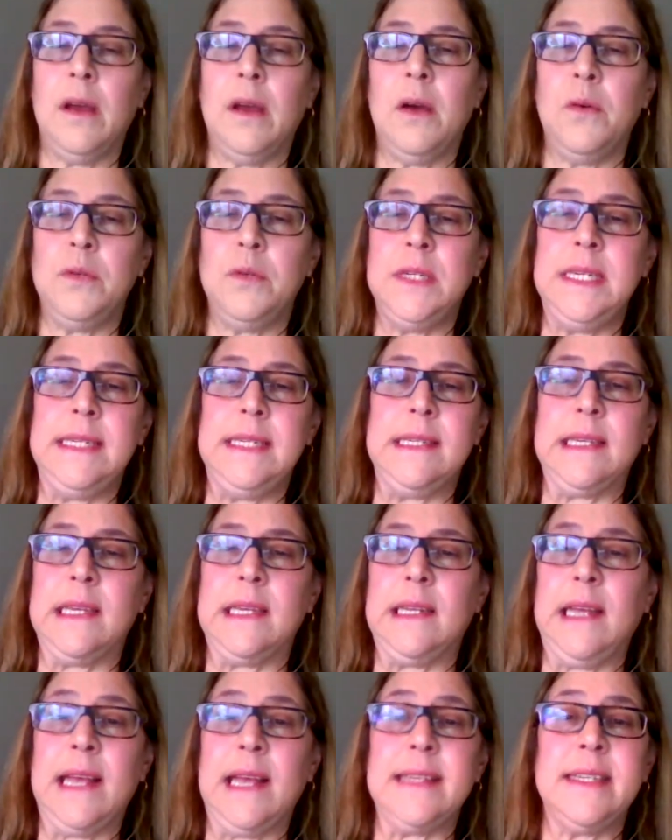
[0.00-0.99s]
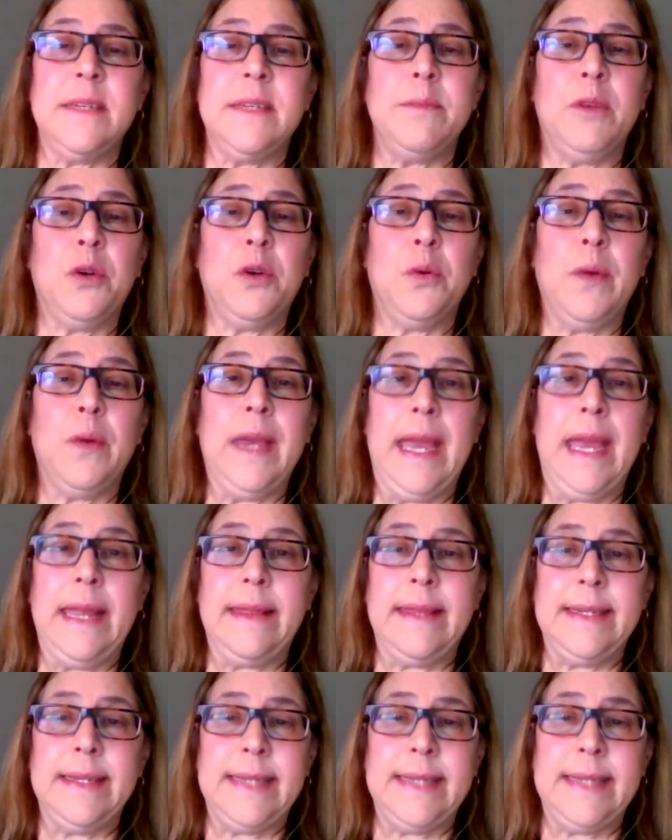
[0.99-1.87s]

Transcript: OTs can custom create the